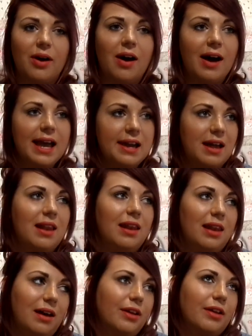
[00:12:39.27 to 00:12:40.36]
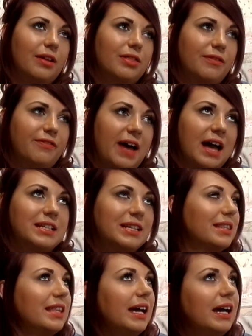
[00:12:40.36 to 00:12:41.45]
I love the fact
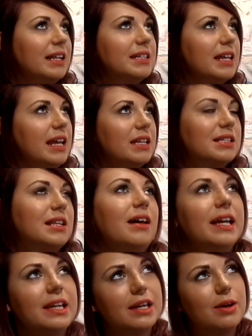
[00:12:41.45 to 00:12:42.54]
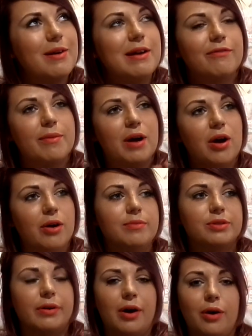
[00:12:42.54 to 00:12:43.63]
that it's like going from a home
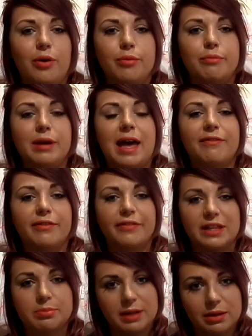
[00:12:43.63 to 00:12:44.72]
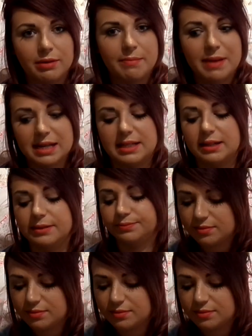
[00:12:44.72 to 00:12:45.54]
to a home, but everything's bigger and better.